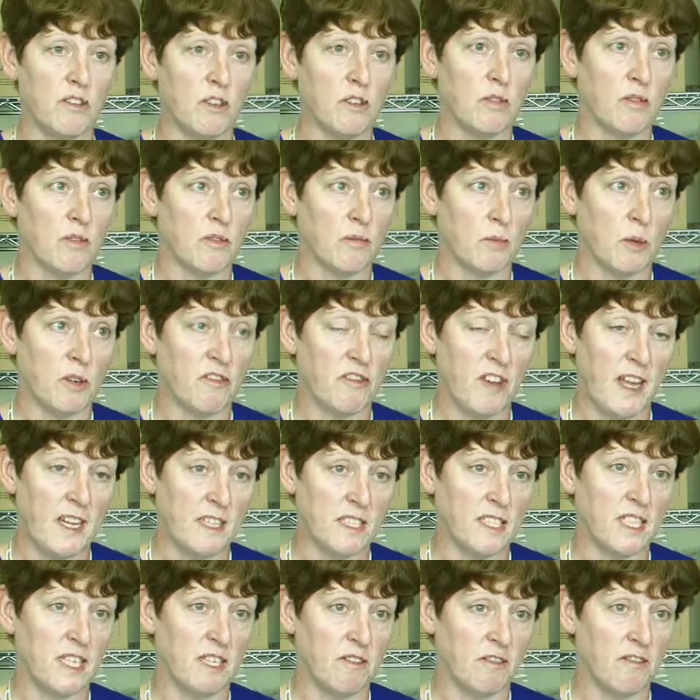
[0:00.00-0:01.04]
you're
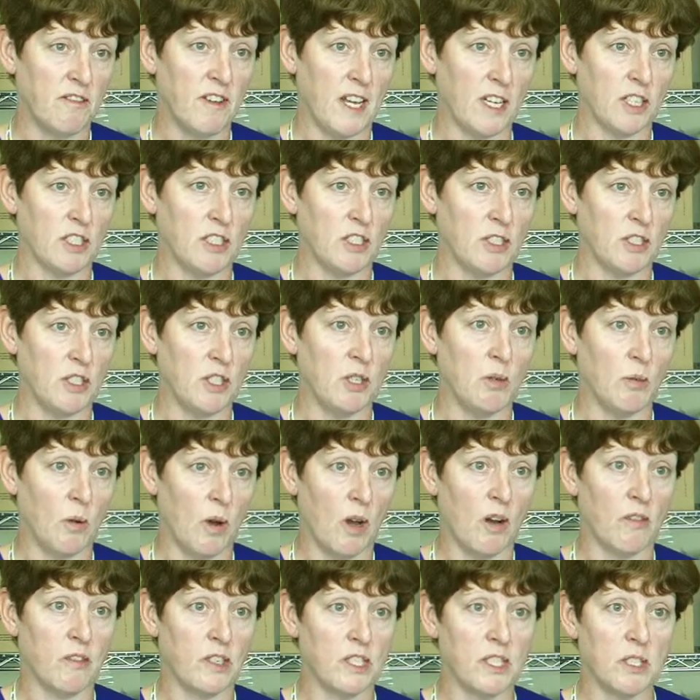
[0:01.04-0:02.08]
preventing infection, you
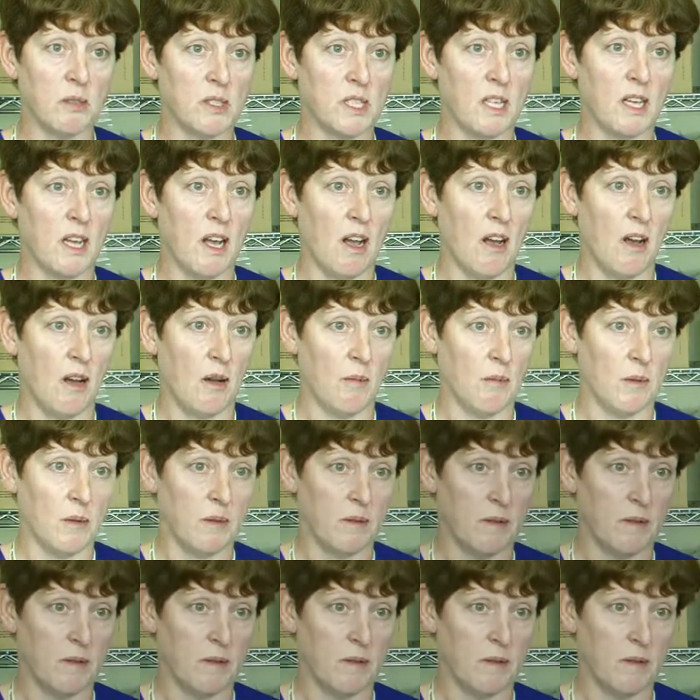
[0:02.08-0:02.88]
are reducing harm.